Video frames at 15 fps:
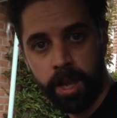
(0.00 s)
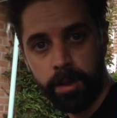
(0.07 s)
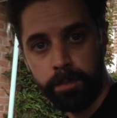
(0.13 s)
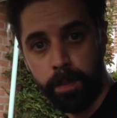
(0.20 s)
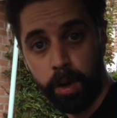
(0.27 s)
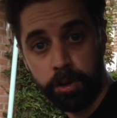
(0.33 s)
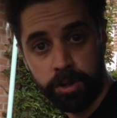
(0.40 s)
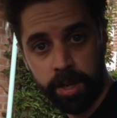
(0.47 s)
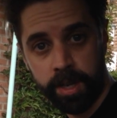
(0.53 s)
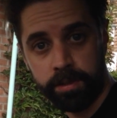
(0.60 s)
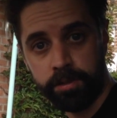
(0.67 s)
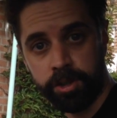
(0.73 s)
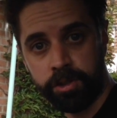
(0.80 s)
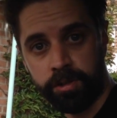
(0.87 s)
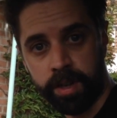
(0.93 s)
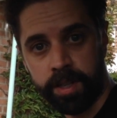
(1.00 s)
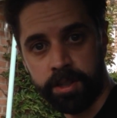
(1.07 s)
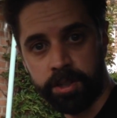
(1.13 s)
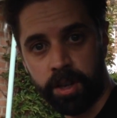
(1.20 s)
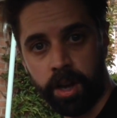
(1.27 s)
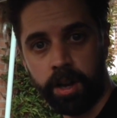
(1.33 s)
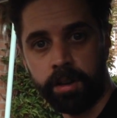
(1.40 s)
Most head
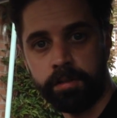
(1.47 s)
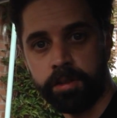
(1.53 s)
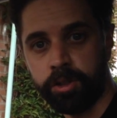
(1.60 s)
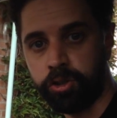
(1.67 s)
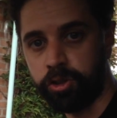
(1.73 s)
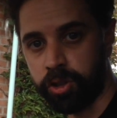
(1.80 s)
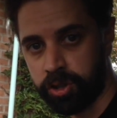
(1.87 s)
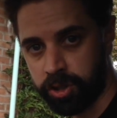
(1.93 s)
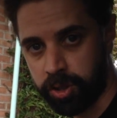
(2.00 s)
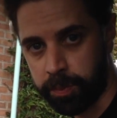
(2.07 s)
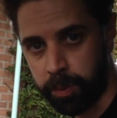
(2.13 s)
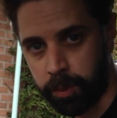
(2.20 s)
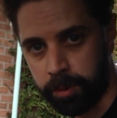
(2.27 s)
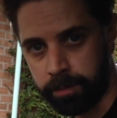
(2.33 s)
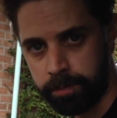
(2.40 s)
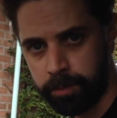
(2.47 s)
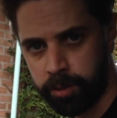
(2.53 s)
restraints are adjustable.